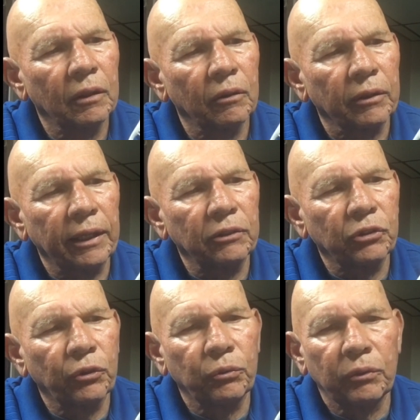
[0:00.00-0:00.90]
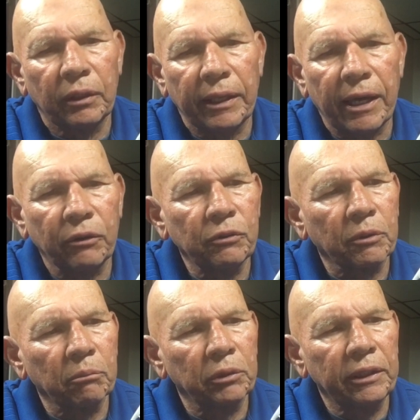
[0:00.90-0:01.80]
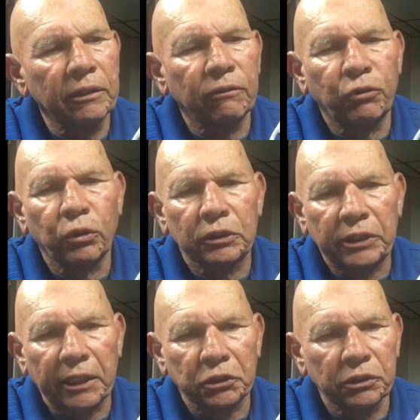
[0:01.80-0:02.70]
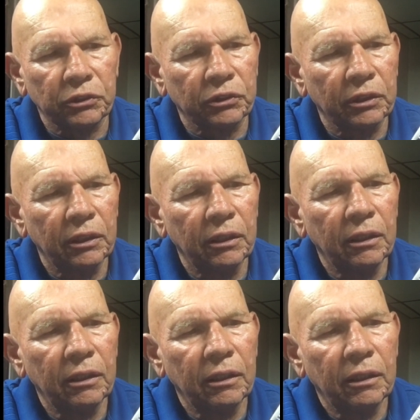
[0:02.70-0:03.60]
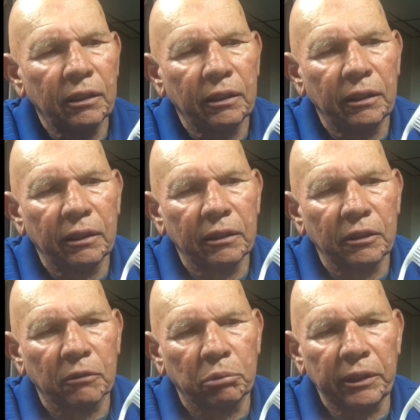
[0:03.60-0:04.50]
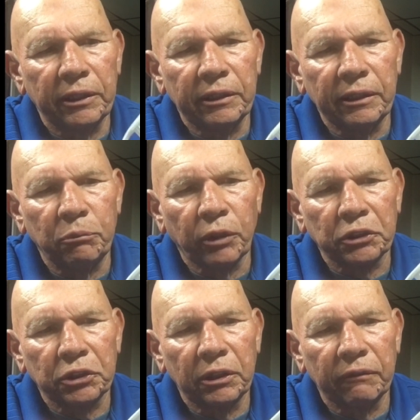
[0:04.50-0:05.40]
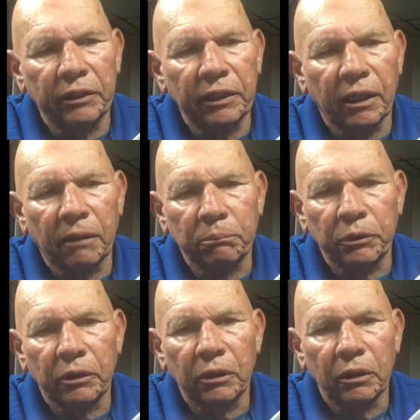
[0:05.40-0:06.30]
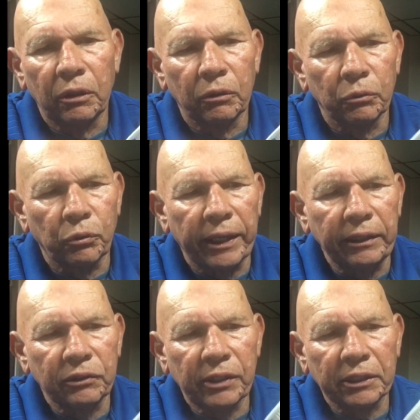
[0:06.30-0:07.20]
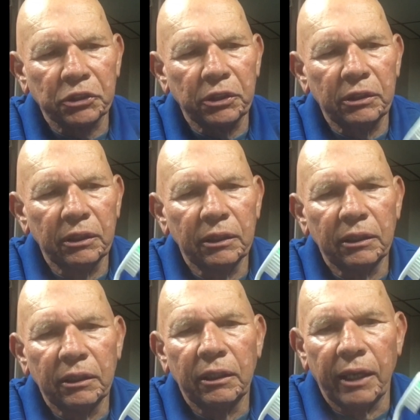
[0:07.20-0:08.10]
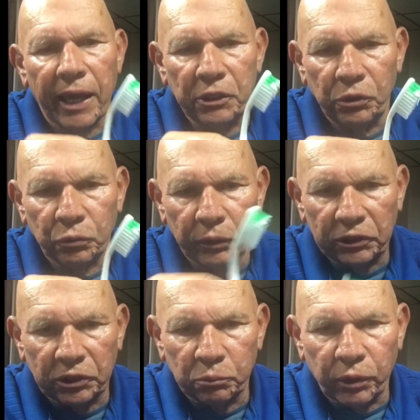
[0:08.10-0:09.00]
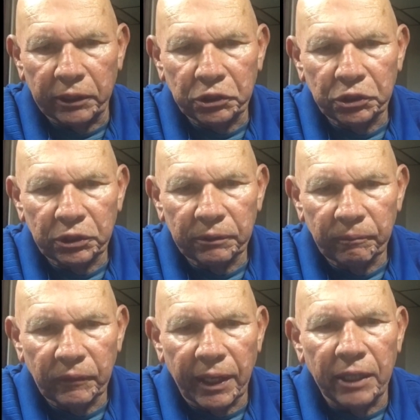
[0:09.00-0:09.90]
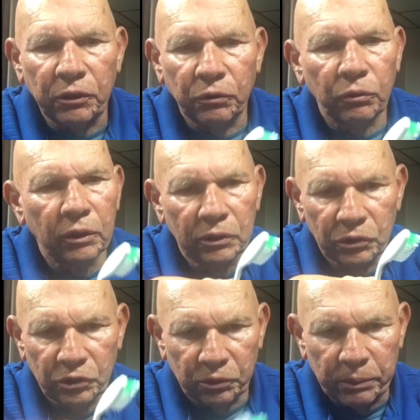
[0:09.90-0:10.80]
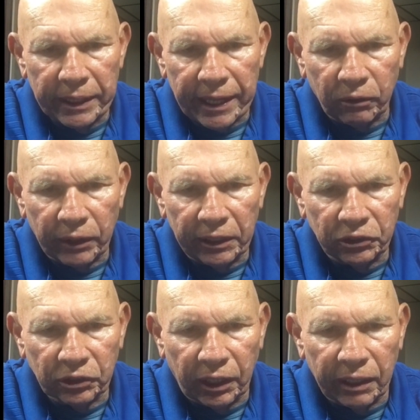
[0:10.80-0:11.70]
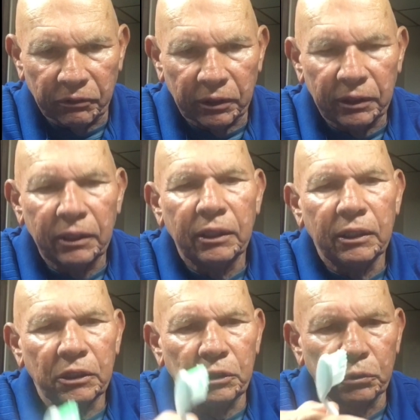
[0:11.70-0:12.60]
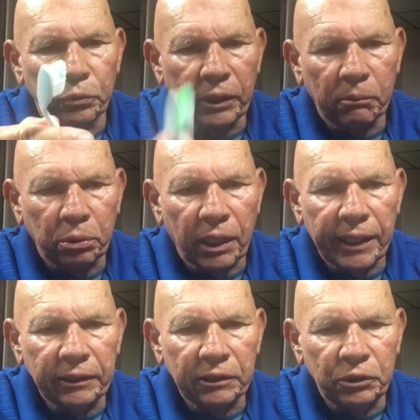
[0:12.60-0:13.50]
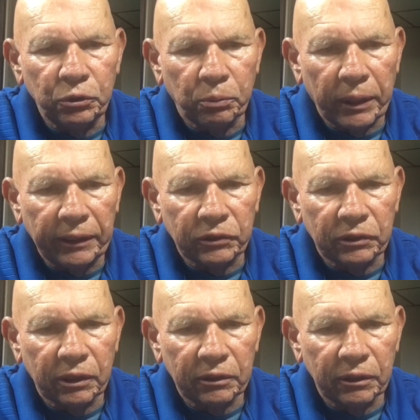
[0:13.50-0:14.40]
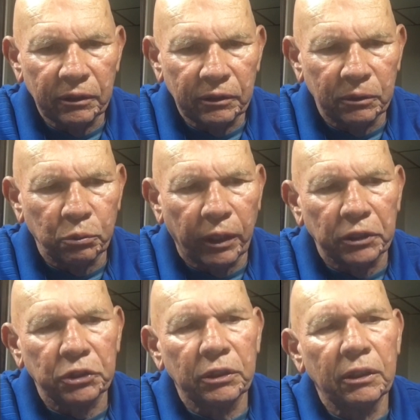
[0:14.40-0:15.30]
Okay, so now you've completed the 4 sections. You completed the brushing of the upper right section, and you rinsed the brush, and you spit out any saliva. You reapplied the toothpaste to the brush.